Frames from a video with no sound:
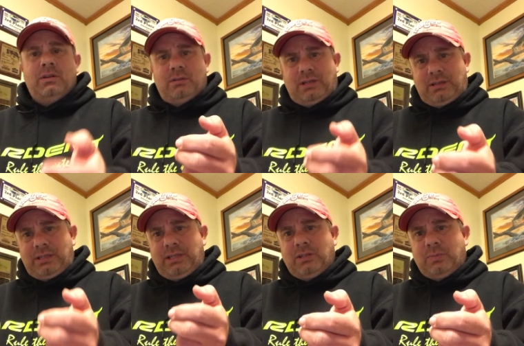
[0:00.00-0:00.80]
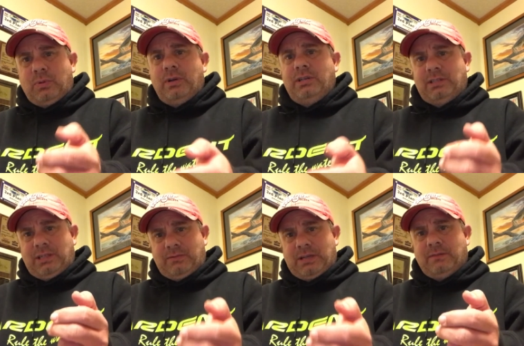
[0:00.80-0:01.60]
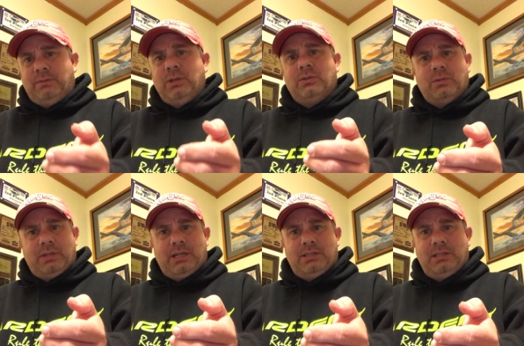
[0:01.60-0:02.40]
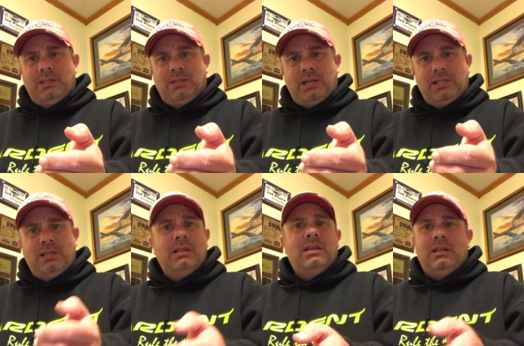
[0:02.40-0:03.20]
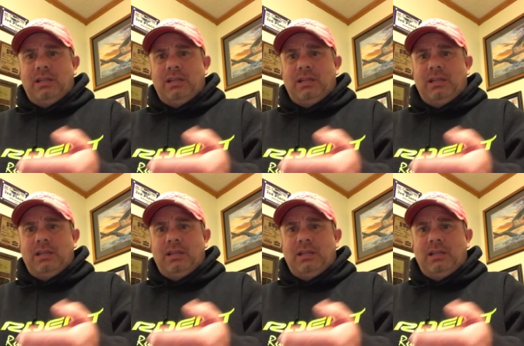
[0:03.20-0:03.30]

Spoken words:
So I'll ease up on it and just see if I can feel some kind of sensation.